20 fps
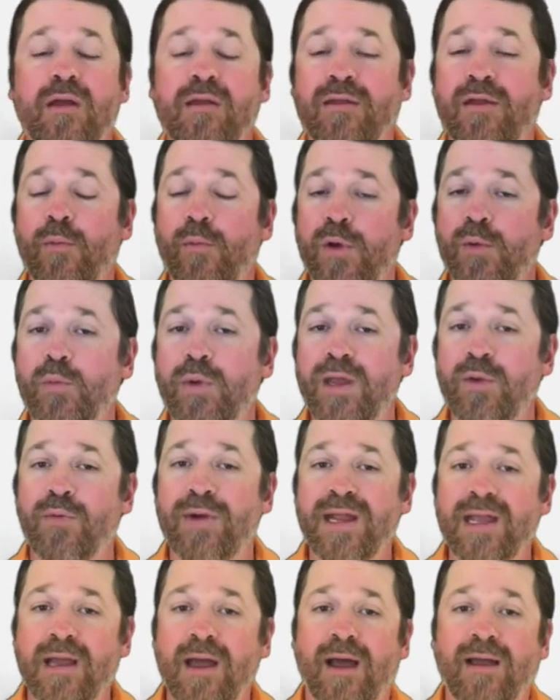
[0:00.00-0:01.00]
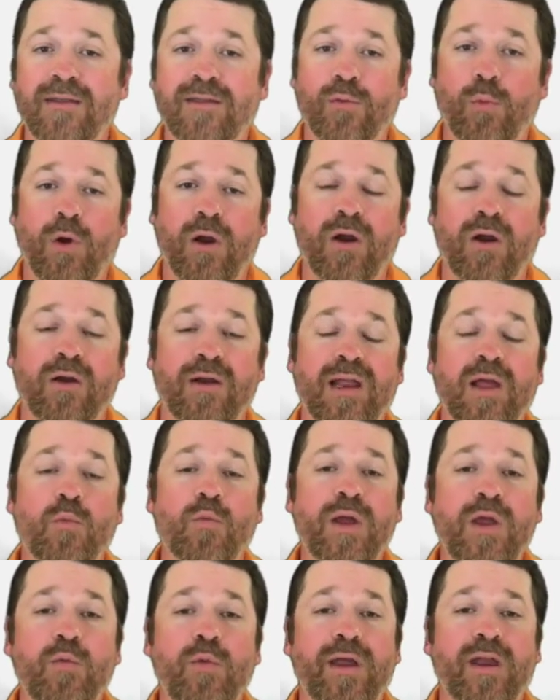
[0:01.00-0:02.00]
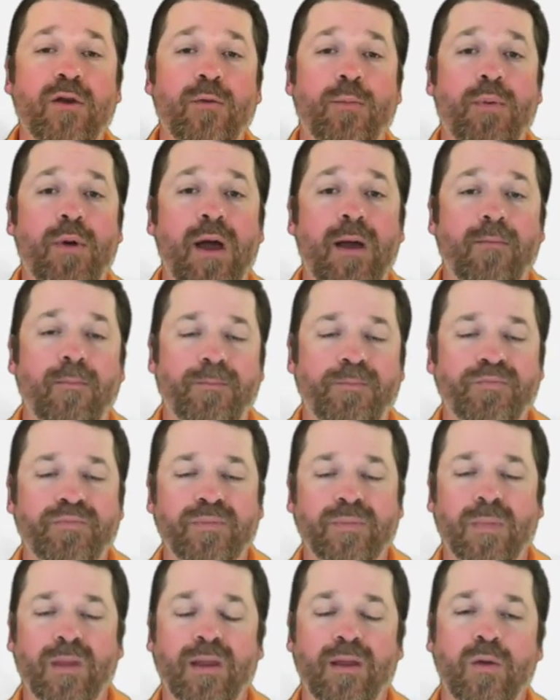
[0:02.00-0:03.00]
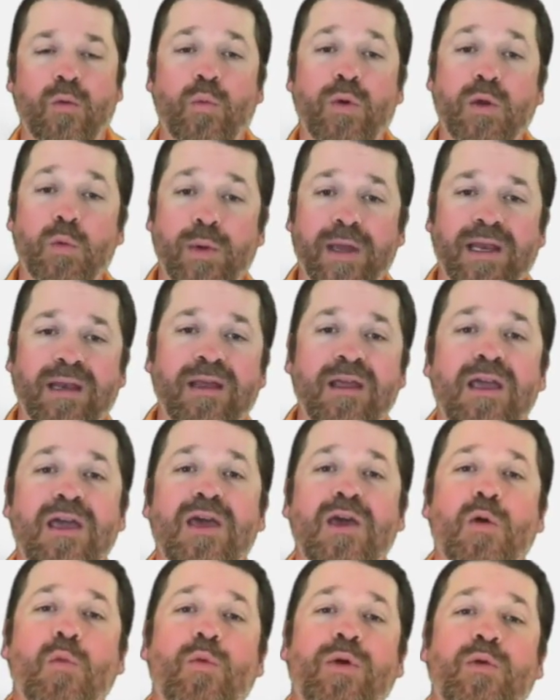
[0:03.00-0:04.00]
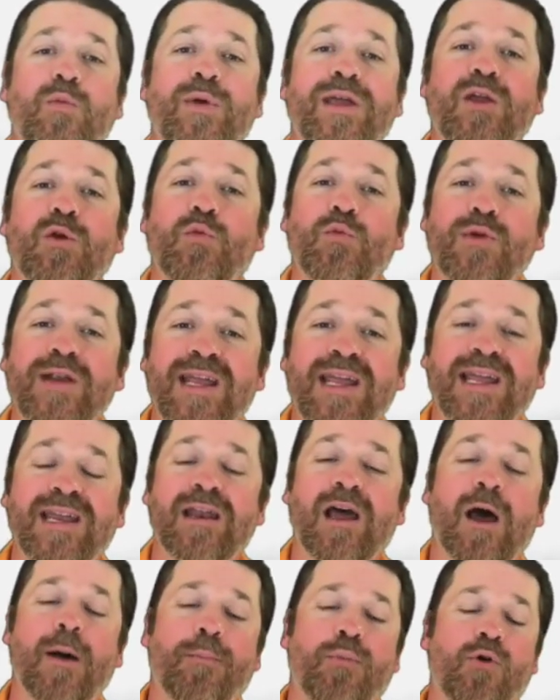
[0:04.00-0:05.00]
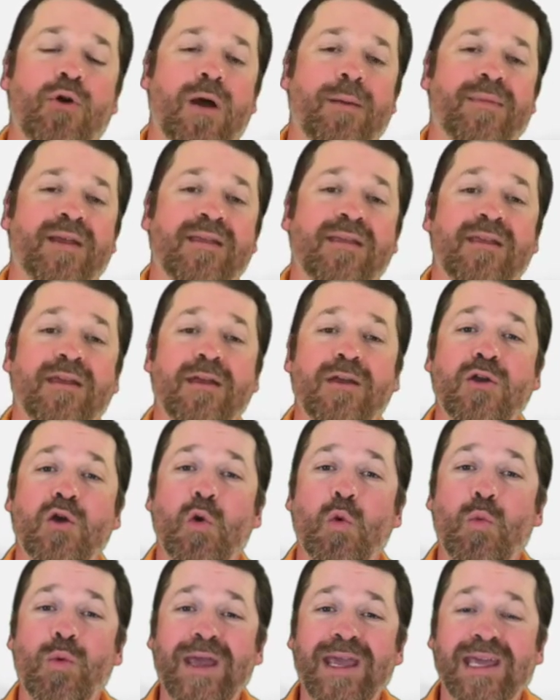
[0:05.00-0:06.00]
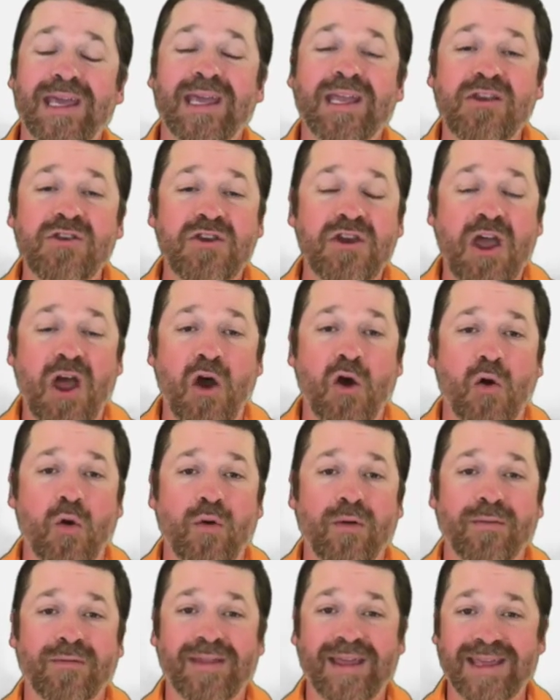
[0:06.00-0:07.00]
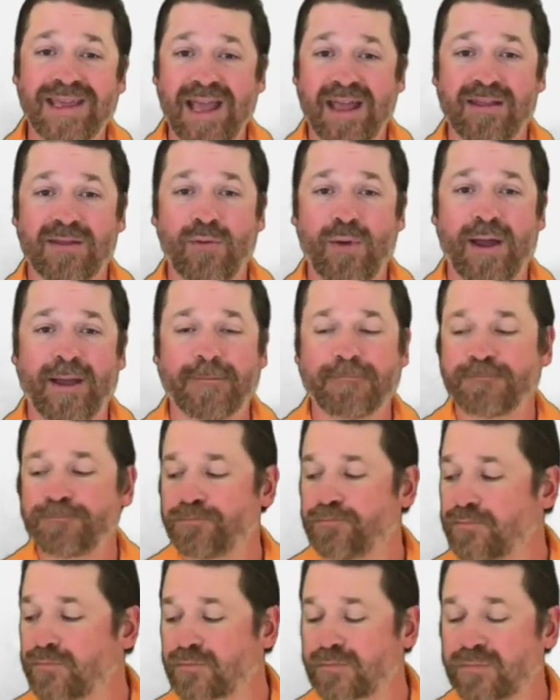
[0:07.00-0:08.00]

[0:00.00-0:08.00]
So when we read God's word and we read a prom we read when we read a promise, we can know that guess what?